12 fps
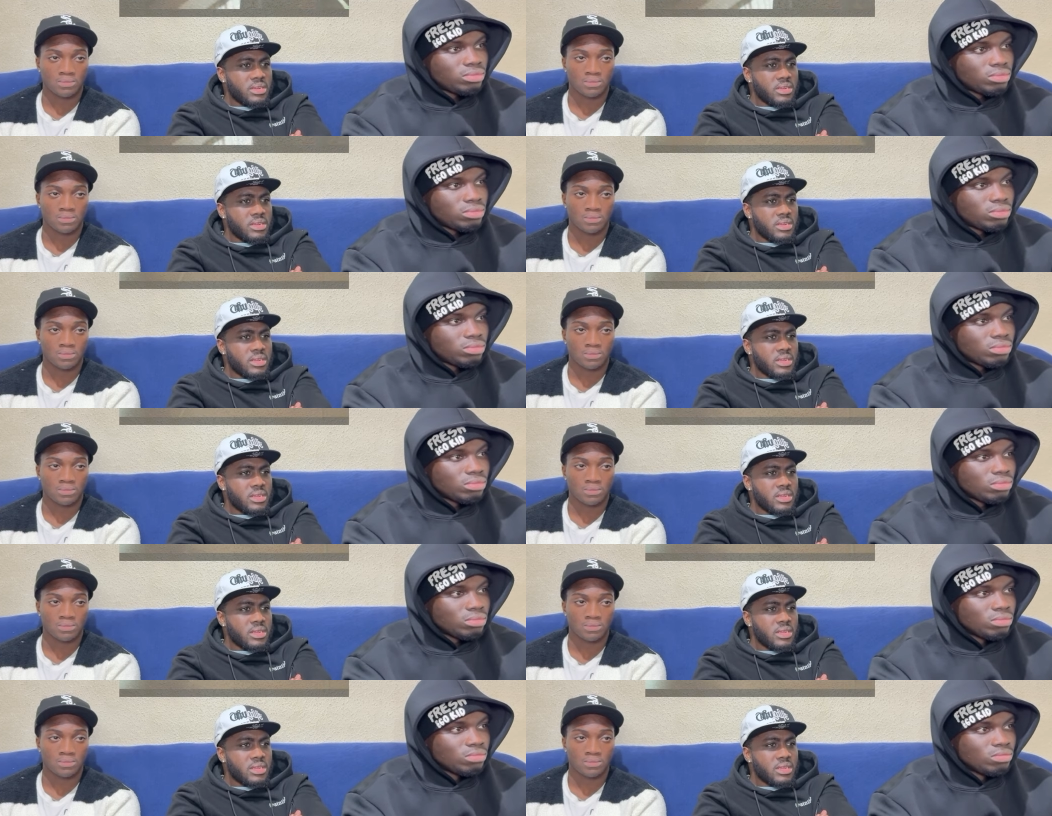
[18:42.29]

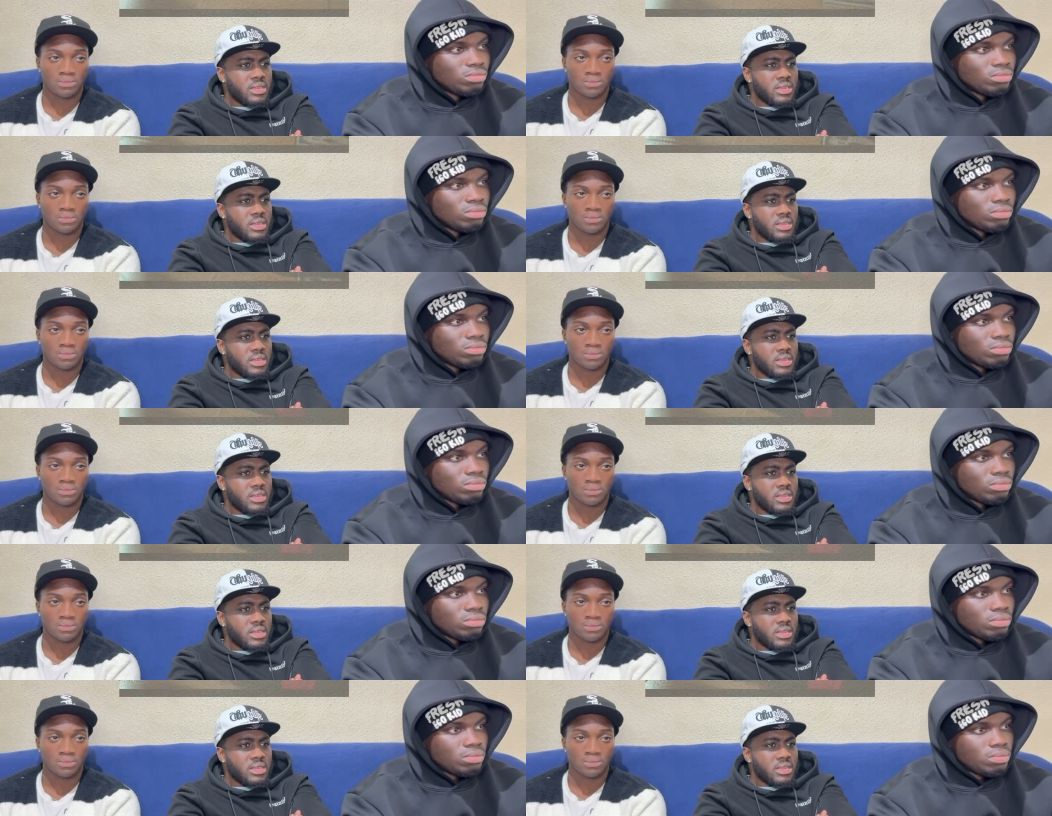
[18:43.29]

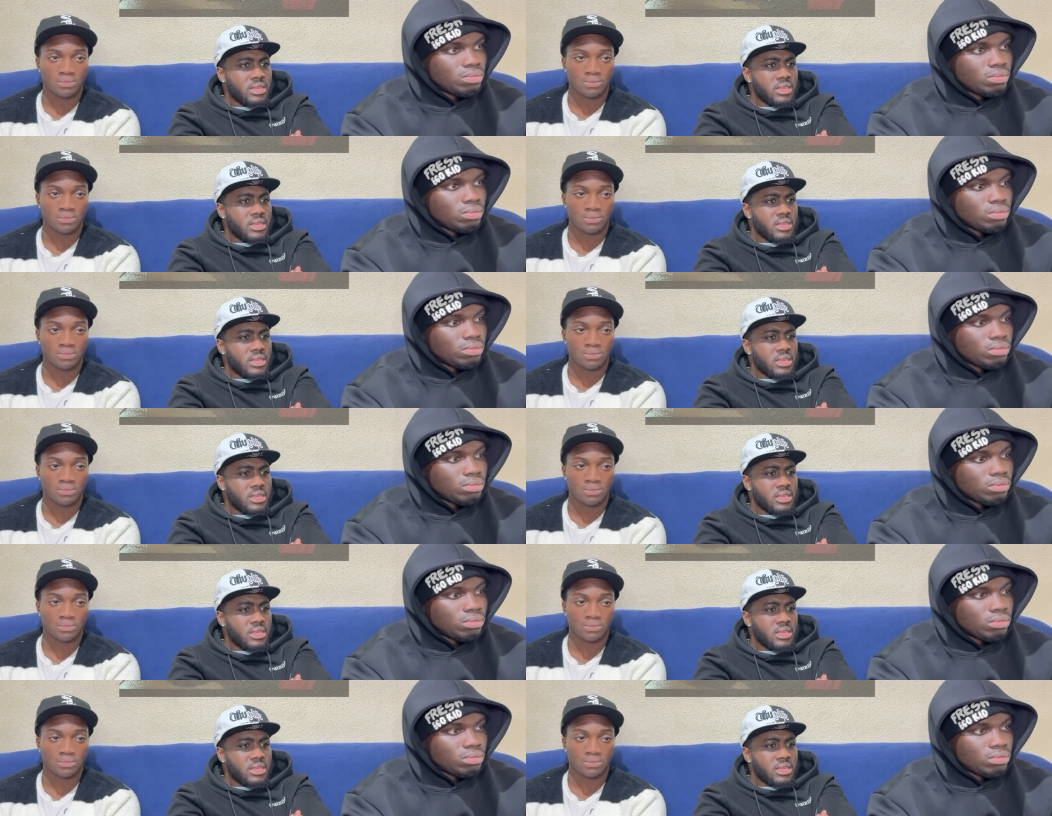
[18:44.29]

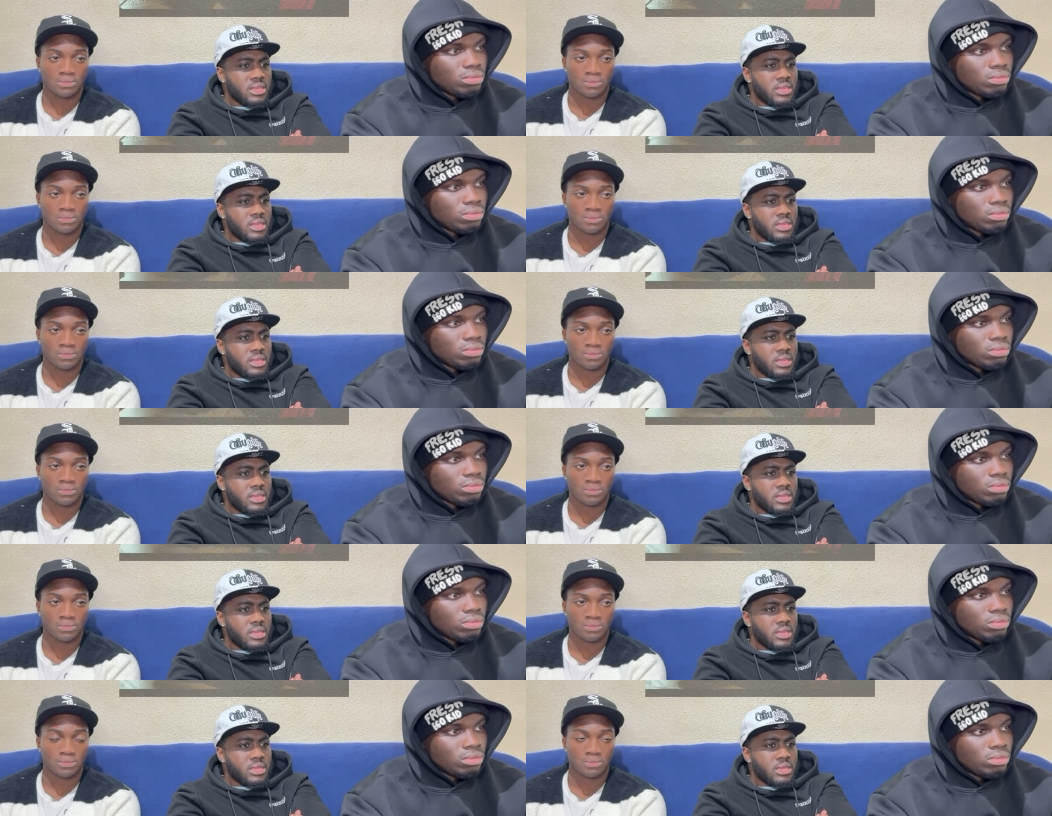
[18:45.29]

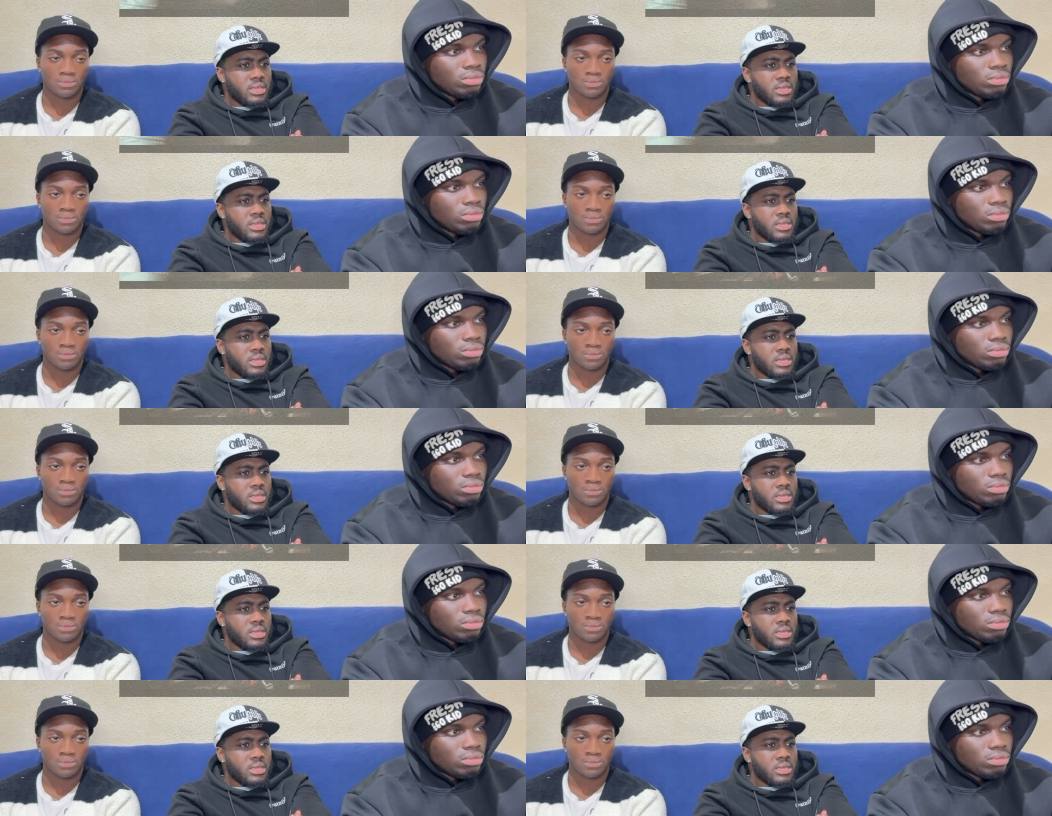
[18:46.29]
No one is speaking in this clip.